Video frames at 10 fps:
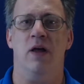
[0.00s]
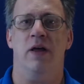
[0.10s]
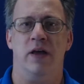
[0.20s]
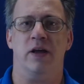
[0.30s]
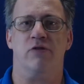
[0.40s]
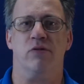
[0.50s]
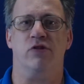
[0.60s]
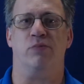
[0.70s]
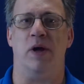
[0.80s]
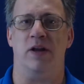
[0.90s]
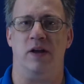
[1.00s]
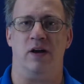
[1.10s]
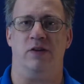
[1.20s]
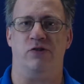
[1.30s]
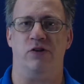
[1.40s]
Increase spending on
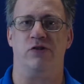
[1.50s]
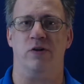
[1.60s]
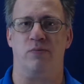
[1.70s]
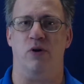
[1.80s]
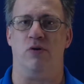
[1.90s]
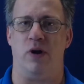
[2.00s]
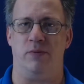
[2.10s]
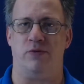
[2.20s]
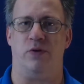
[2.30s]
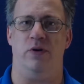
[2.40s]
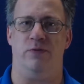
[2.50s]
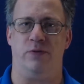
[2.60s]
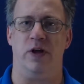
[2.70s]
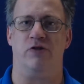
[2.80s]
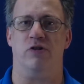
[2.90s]
existing programs for
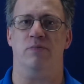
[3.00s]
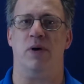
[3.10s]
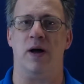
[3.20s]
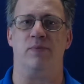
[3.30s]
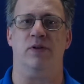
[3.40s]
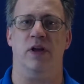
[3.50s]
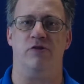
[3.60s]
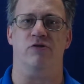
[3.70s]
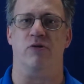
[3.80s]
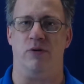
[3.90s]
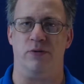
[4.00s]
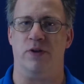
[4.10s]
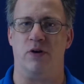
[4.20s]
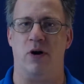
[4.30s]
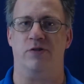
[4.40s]
inflation, population growth, and the
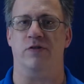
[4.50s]
cost of